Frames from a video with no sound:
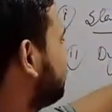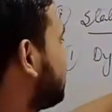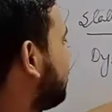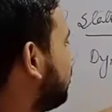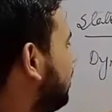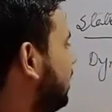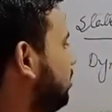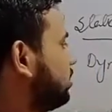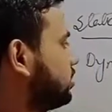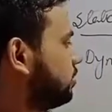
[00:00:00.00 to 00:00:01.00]
memory
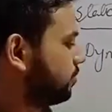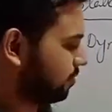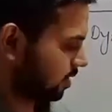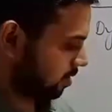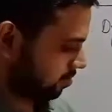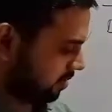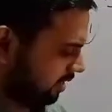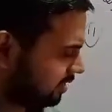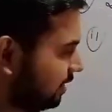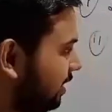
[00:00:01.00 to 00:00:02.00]
allocation.
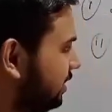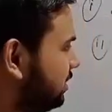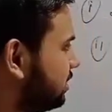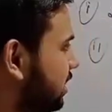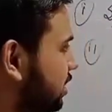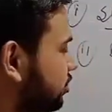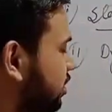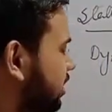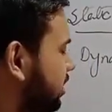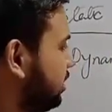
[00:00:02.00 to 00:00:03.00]
Means it is
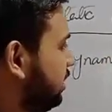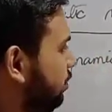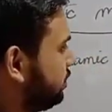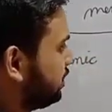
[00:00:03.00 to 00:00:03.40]
actually used